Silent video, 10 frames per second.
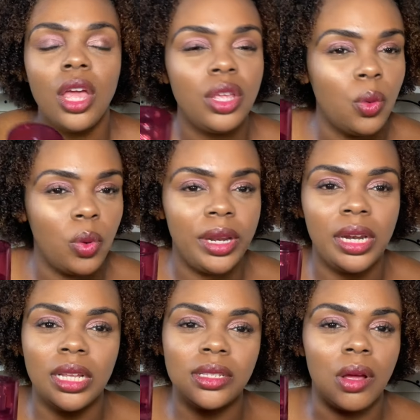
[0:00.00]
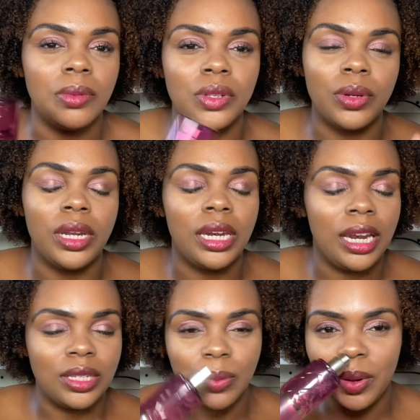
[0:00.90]
Your woodiness comes out in
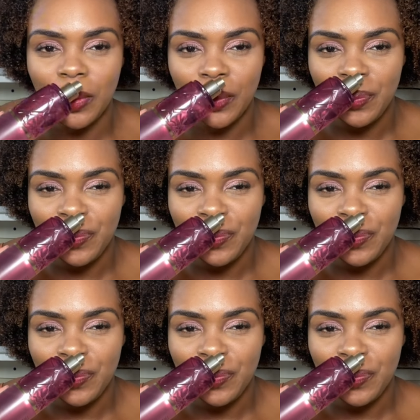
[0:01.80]
as well.